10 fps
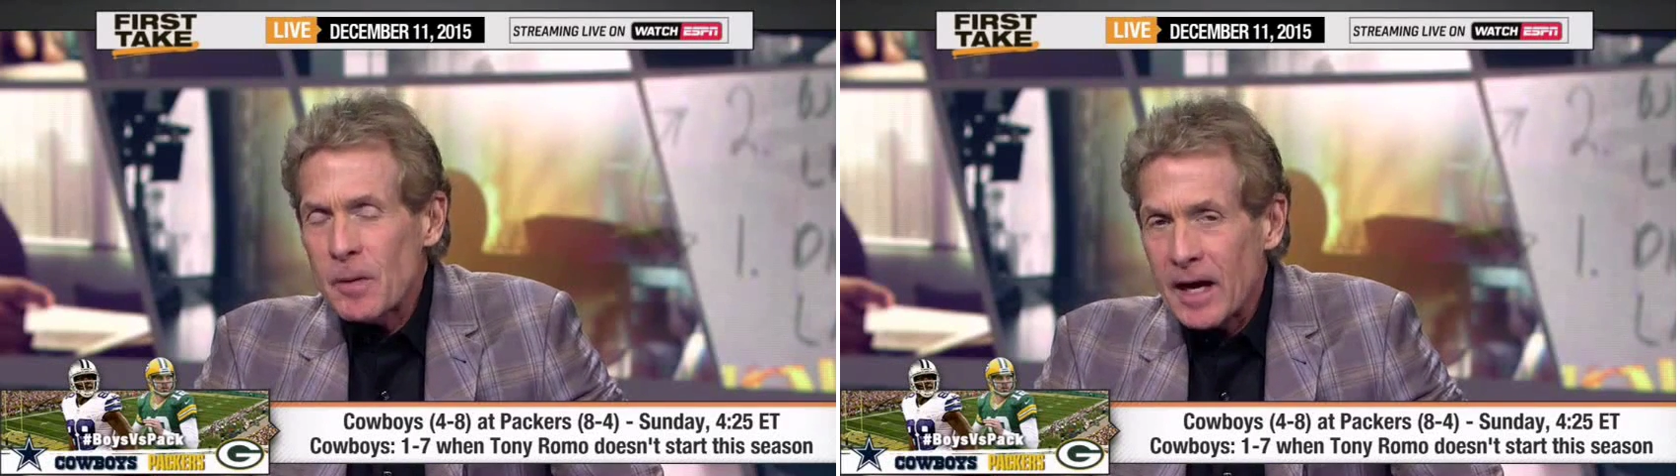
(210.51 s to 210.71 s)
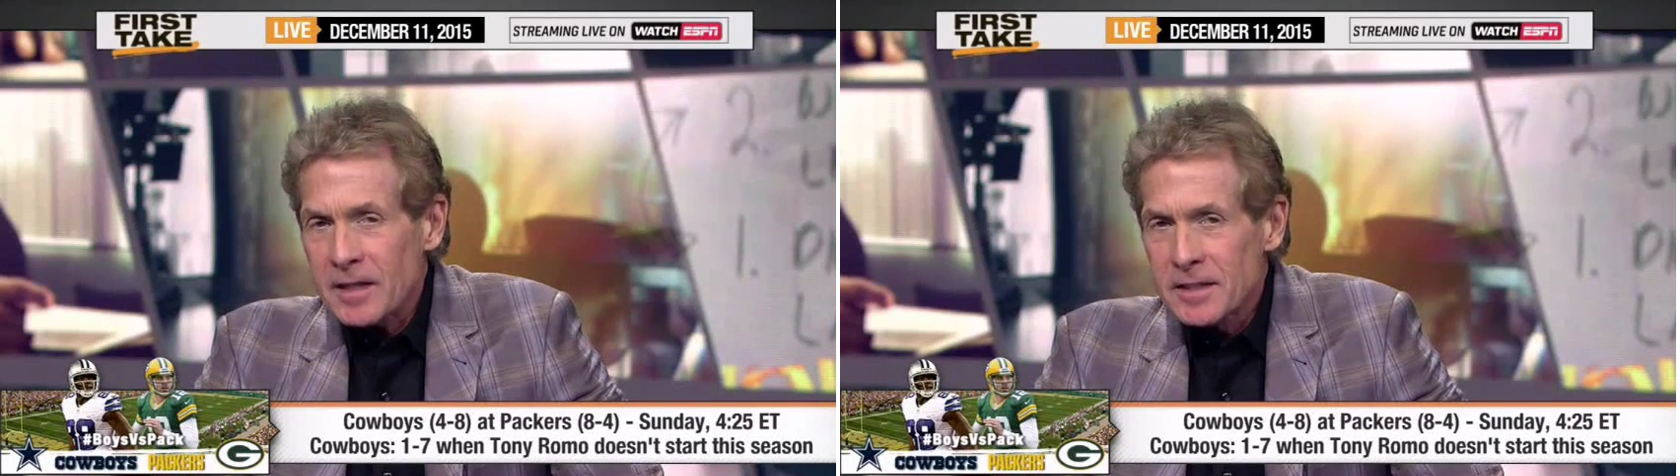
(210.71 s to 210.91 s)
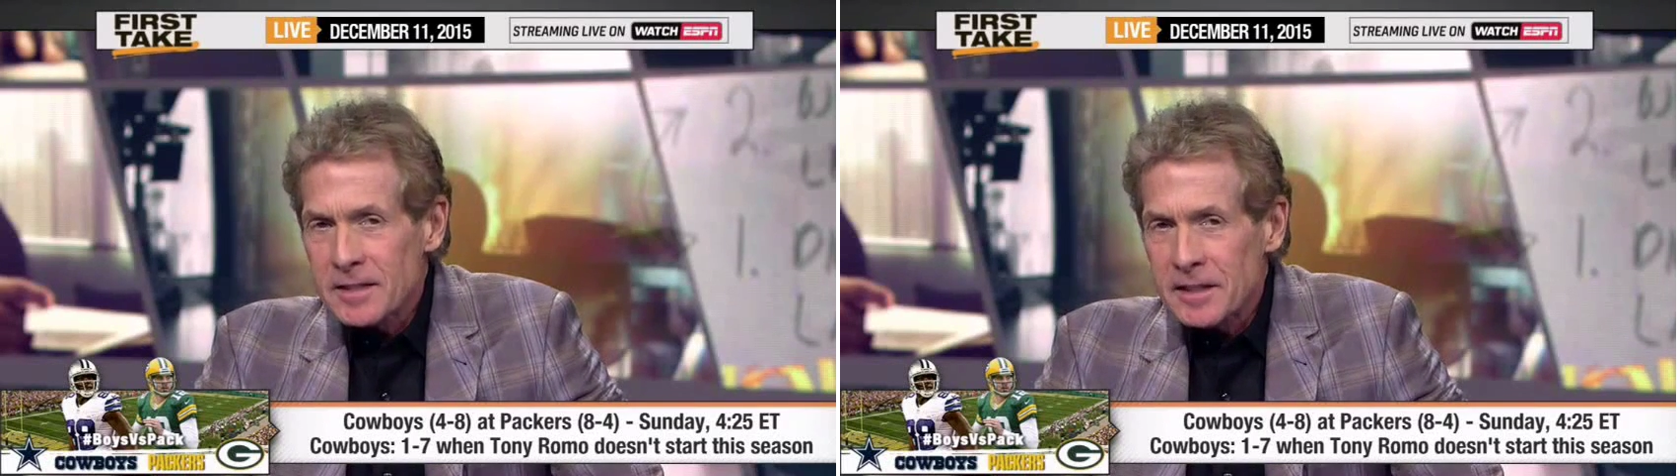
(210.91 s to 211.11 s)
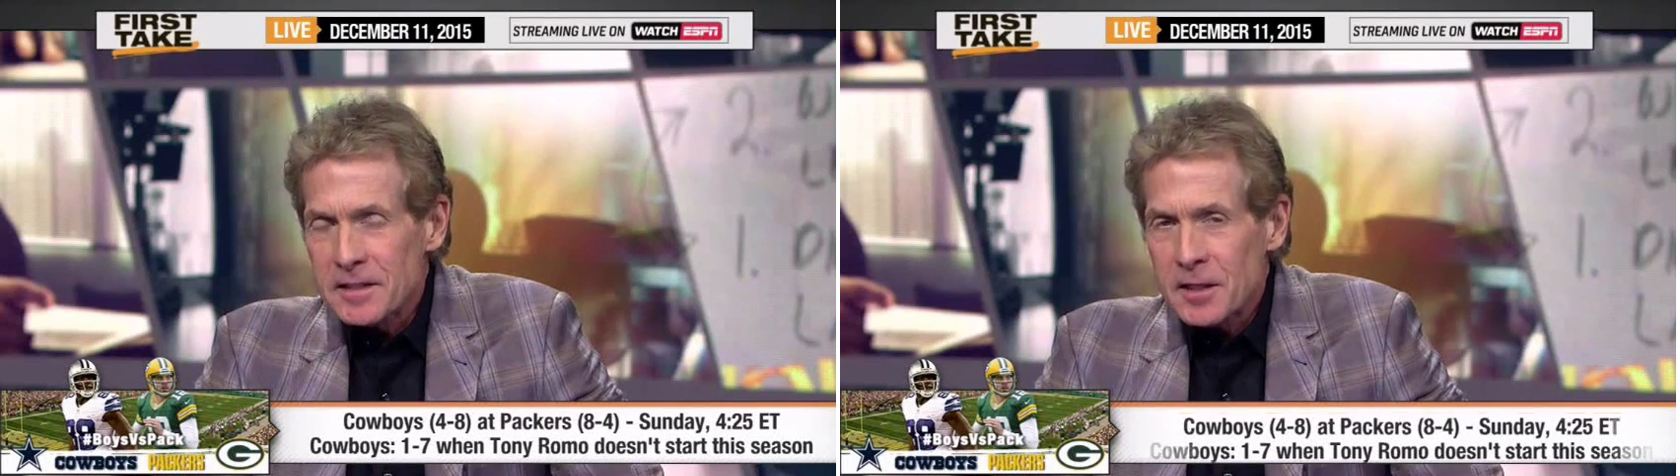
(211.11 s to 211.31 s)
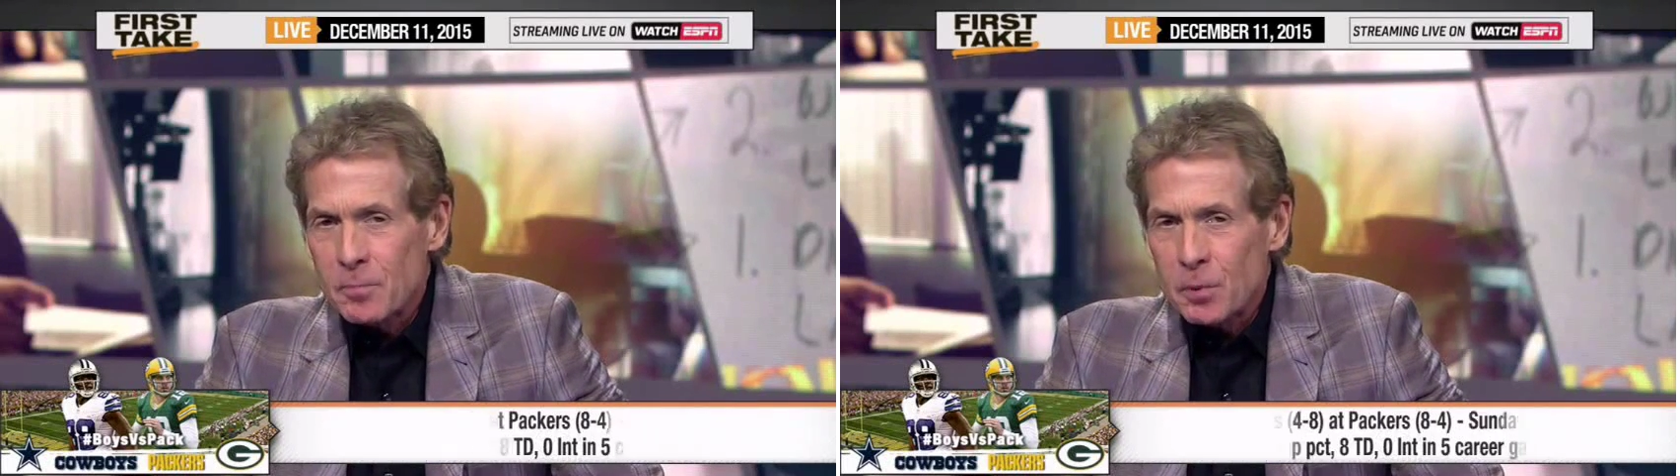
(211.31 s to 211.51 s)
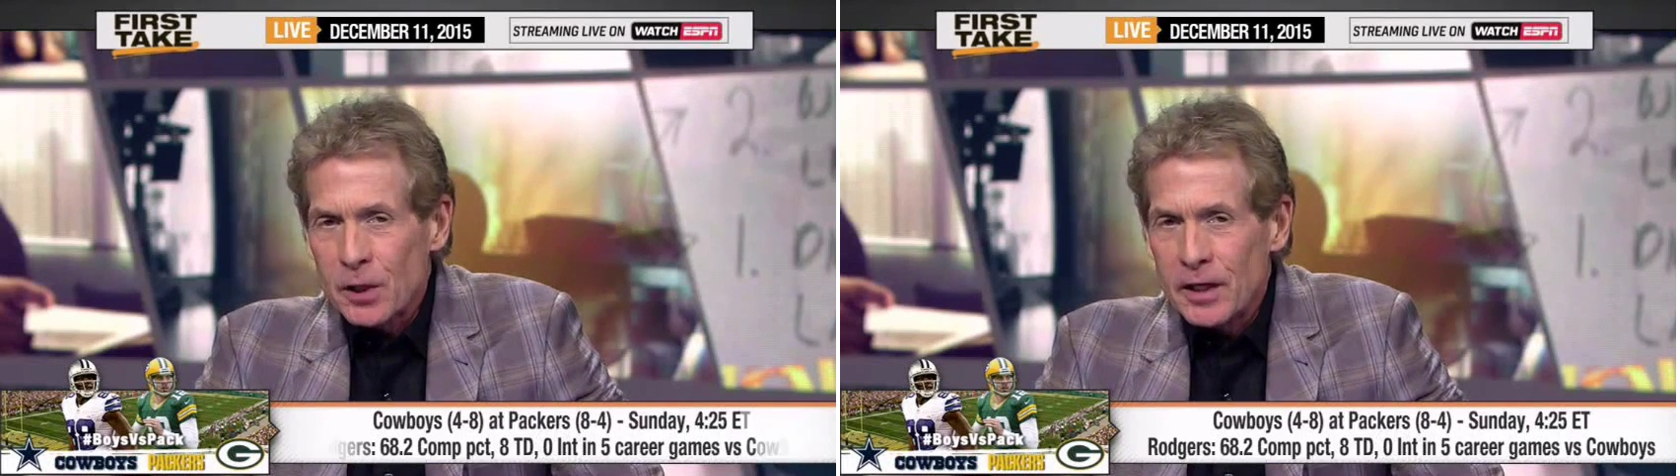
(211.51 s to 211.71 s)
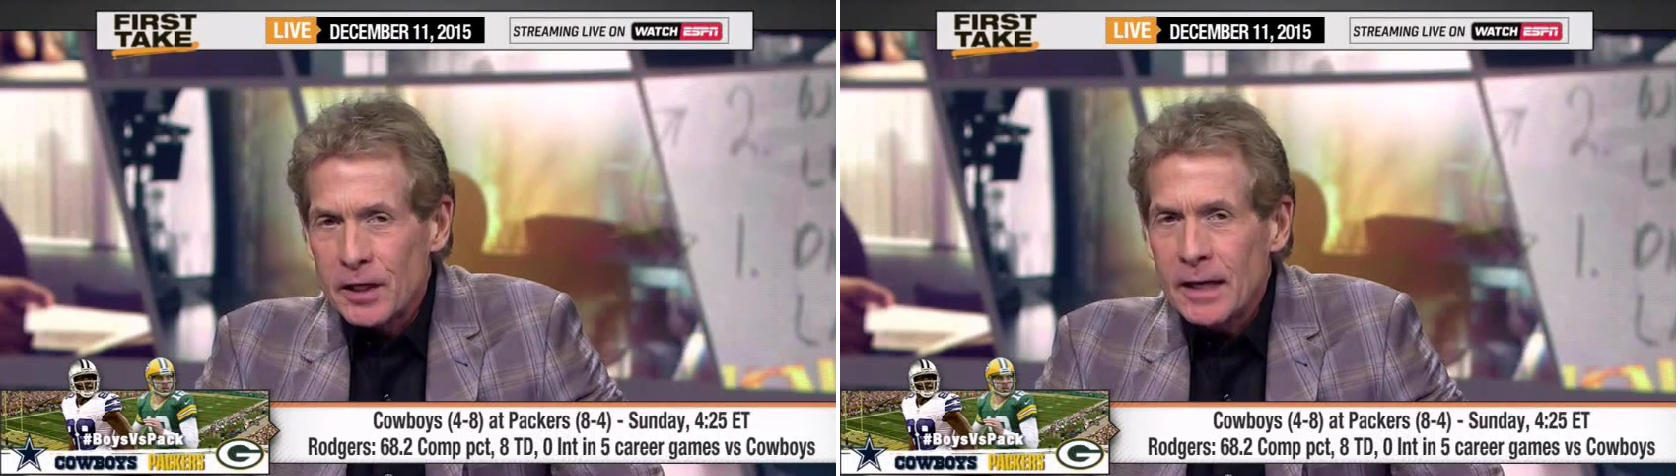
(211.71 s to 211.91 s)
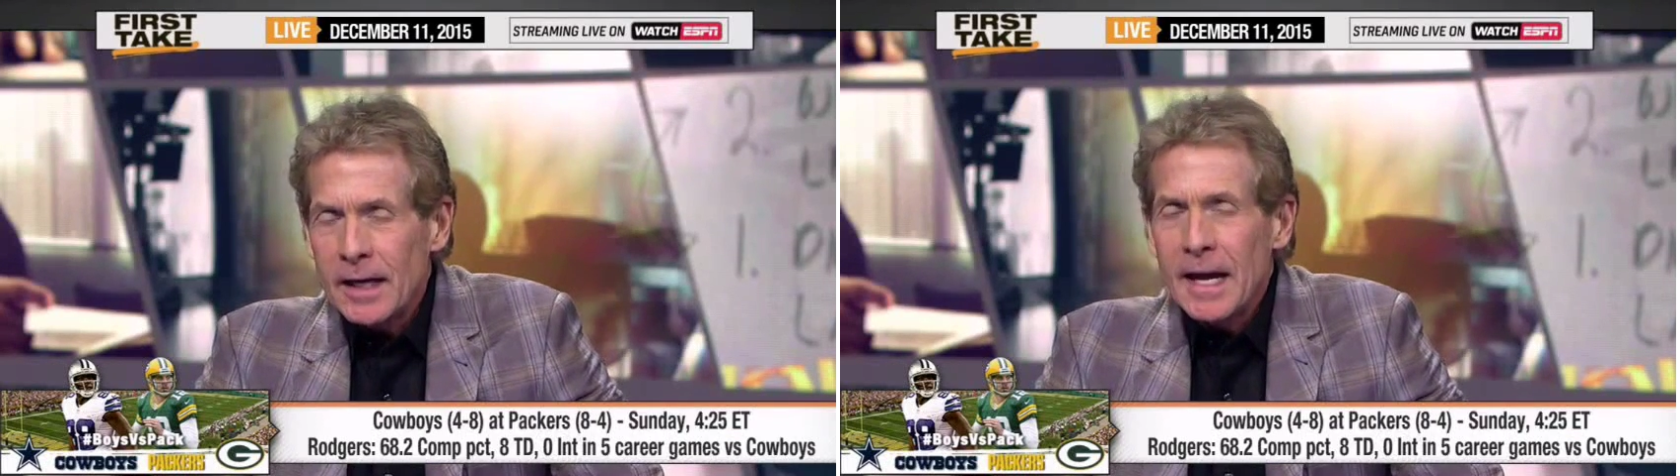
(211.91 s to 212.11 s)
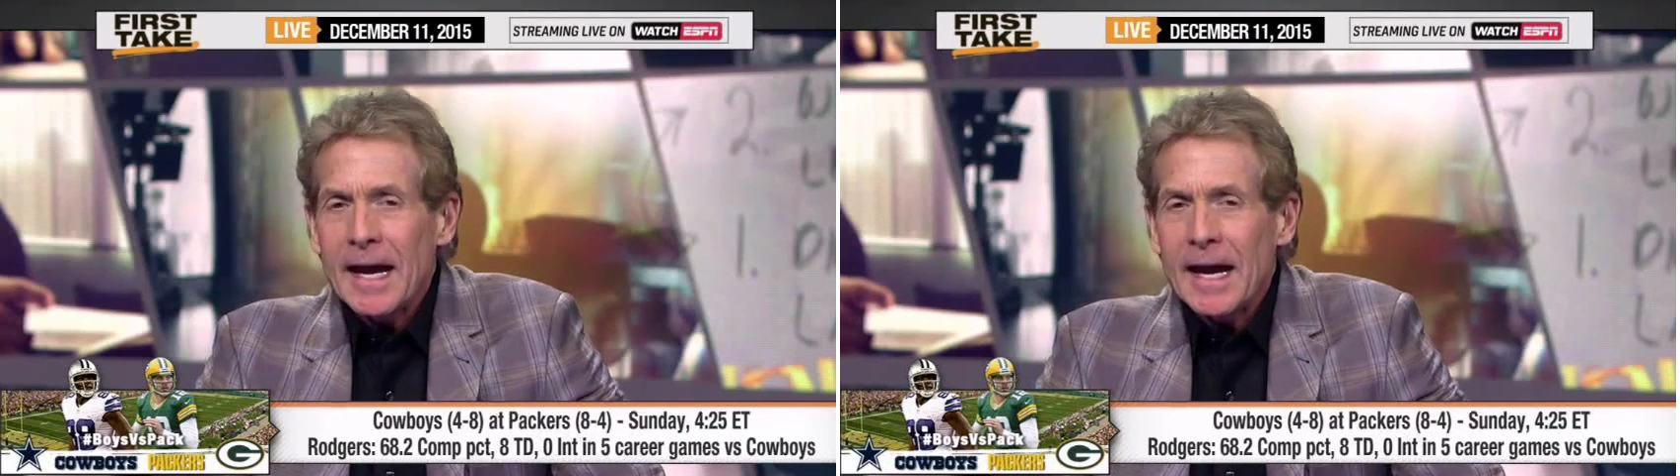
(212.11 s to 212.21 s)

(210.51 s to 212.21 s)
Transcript: passes he has completed,